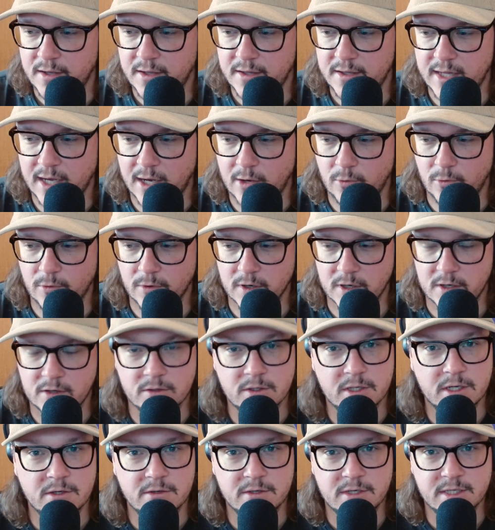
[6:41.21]
that
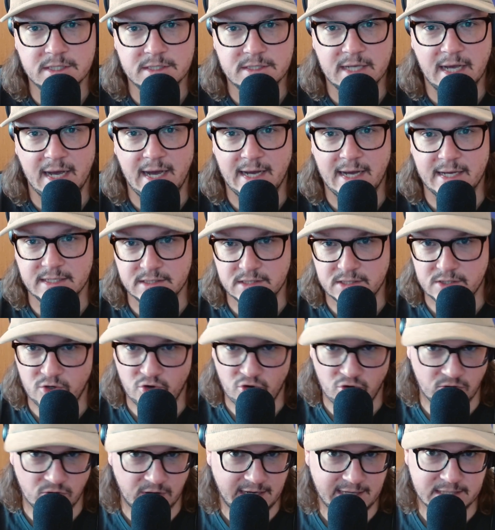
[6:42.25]
workload is as
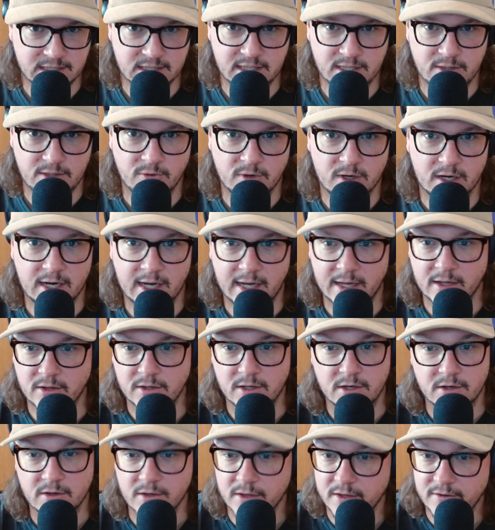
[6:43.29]
crazy where I
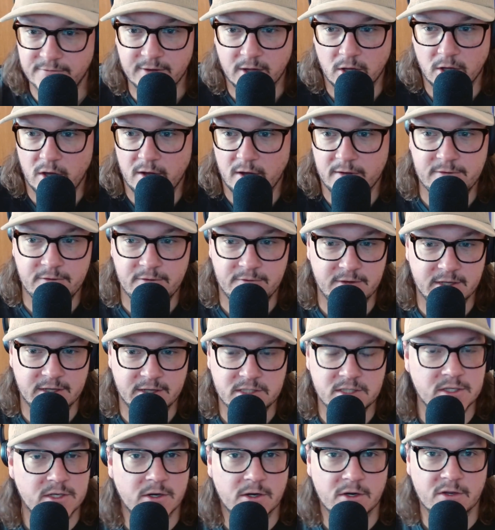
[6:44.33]
literally fell off the
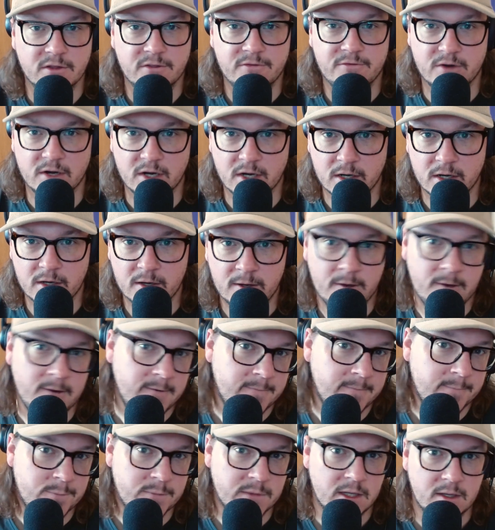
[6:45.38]
face of the earth for
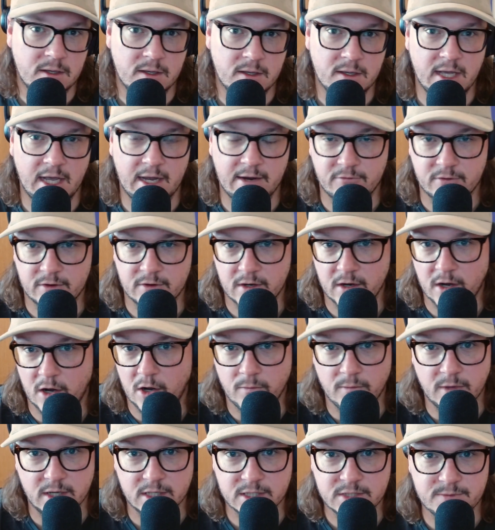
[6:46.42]
all
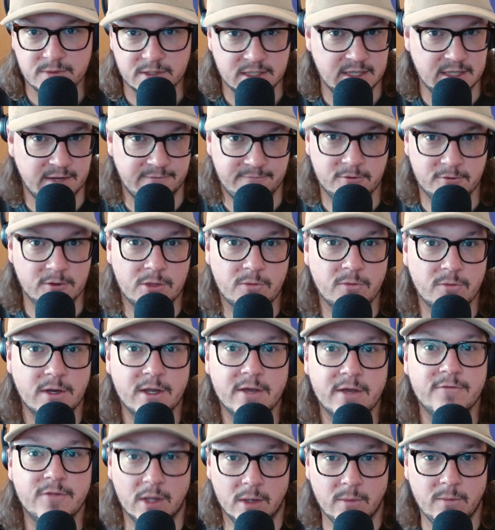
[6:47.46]
months except for 3
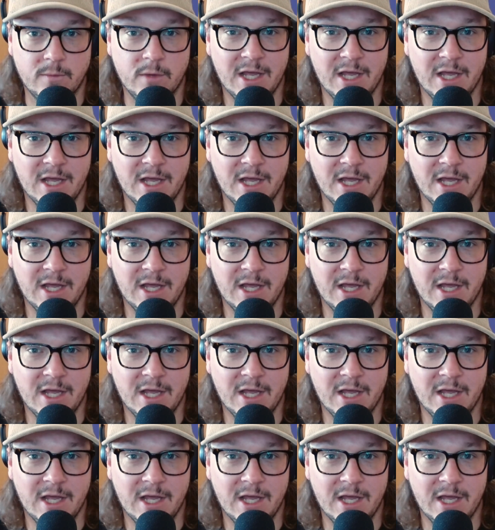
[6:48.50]
of them.